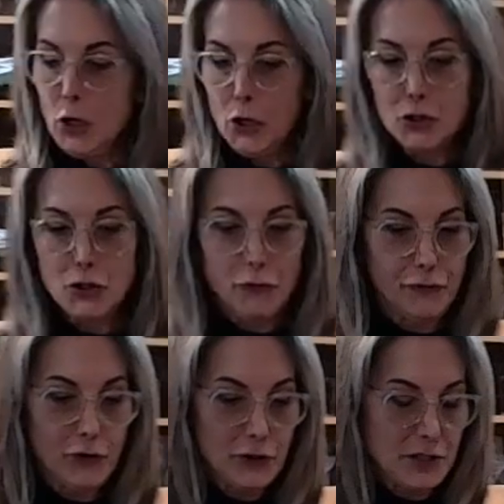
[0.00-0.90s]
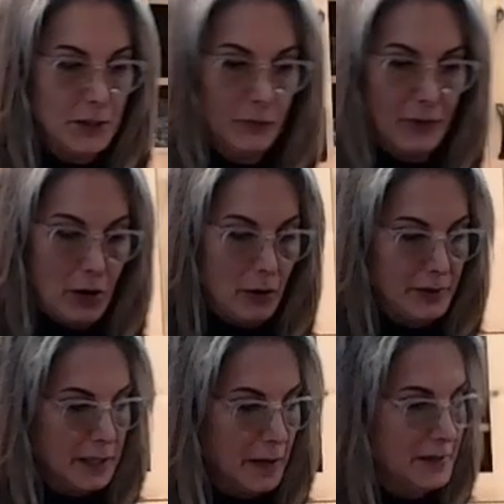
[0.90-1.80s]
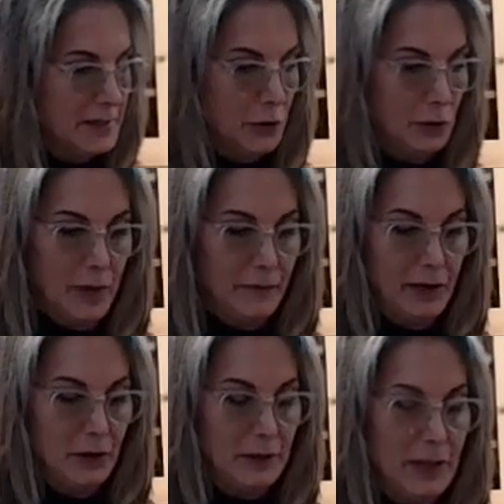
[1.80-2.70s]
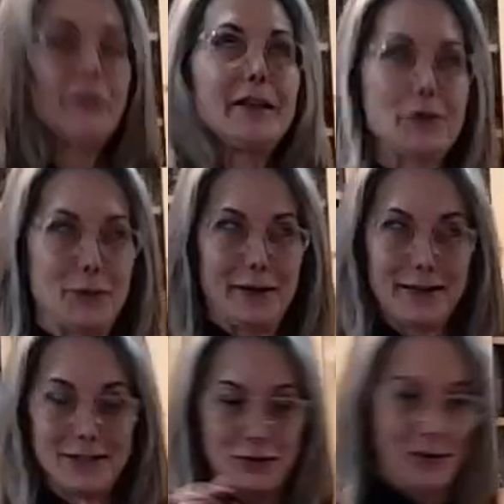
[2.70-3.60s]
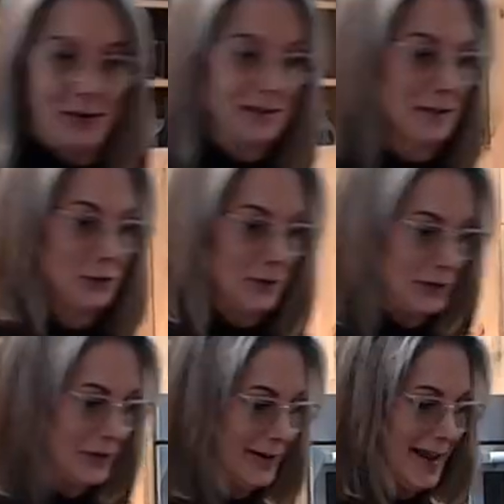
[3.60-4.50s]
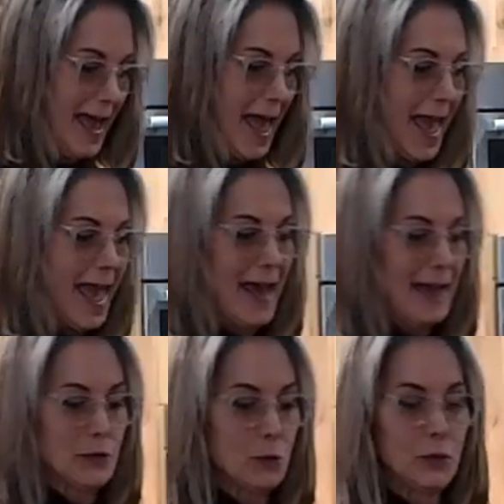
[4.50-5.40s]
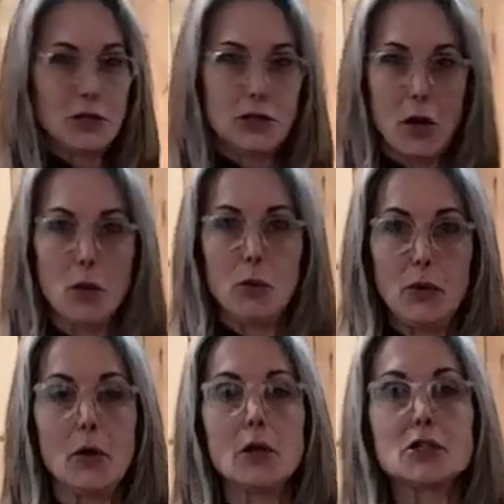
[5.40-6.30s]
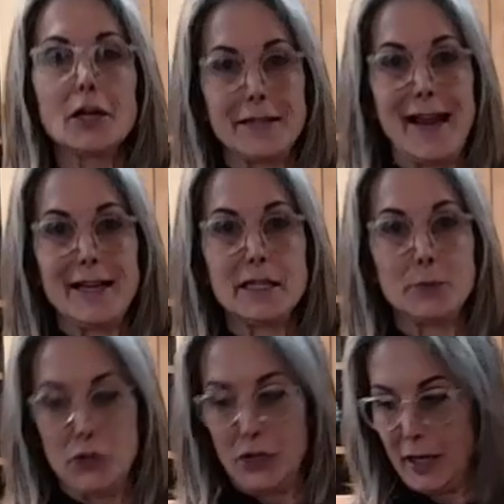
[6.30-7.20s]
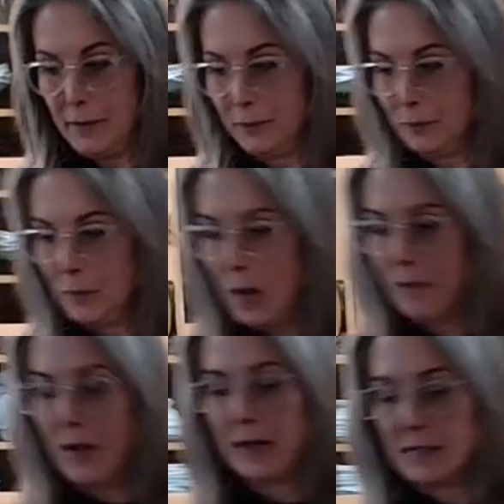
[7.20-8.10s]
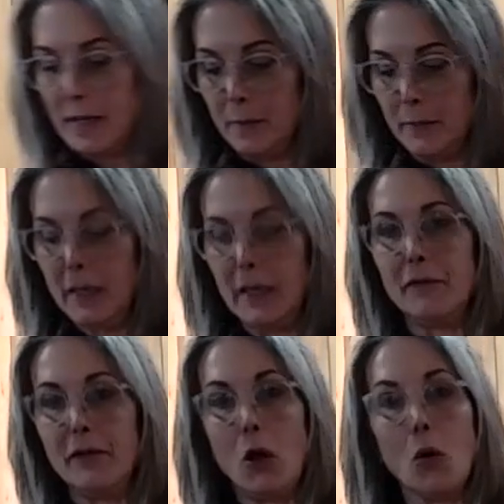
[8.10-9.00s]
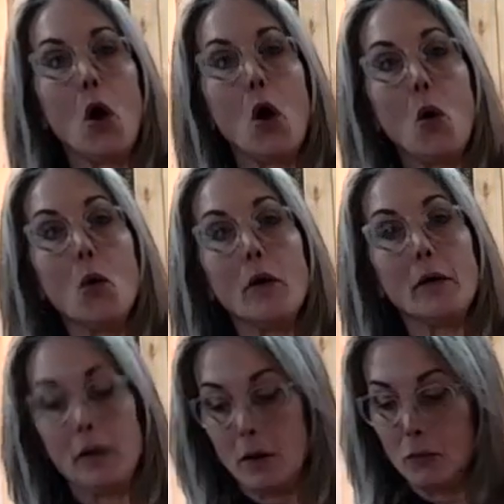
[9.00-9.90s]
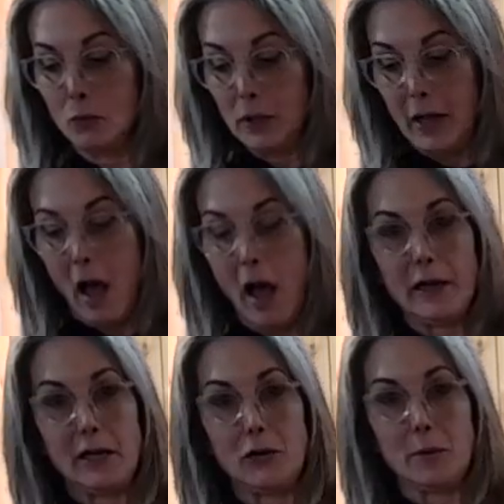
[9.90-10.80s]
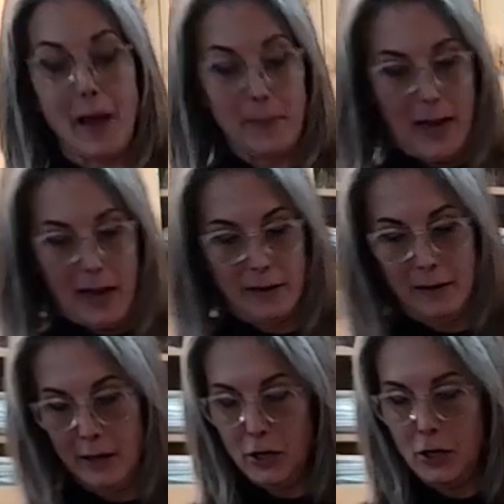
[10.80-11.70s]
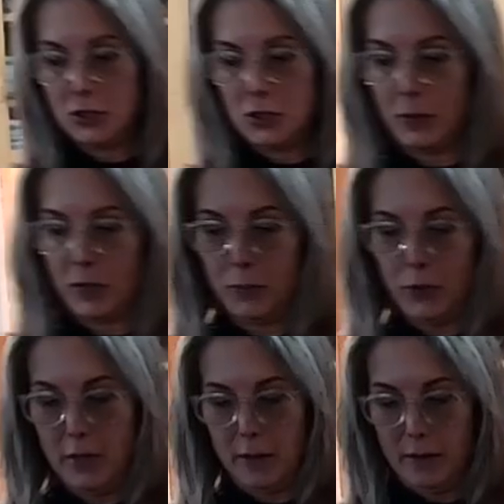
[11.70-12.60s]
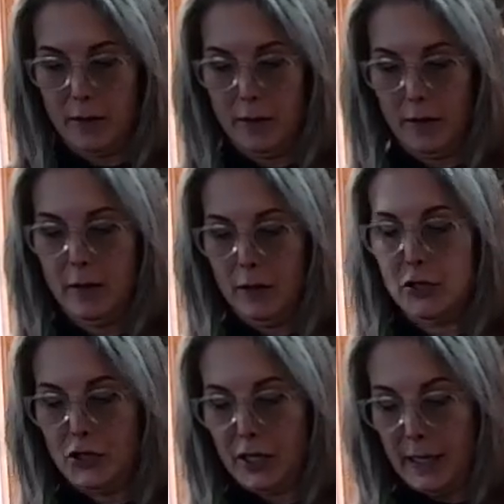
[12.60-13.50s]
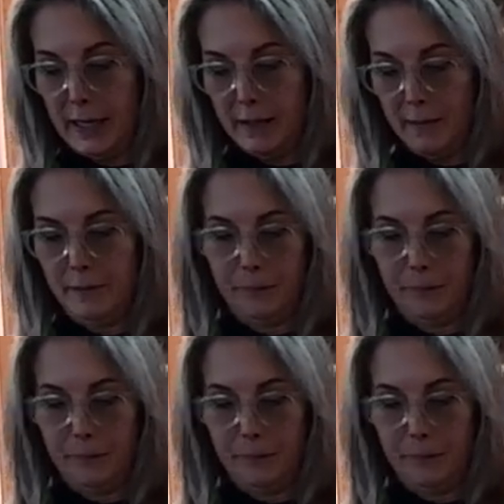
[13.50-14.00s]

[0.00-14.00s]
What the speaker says: So first, we've got all these lovely ingredients, sorry, tongue twister, and we're going to start with sauteing some chicken. I've got some EVOO really hot here in my pan, so we're going to put the chicken in,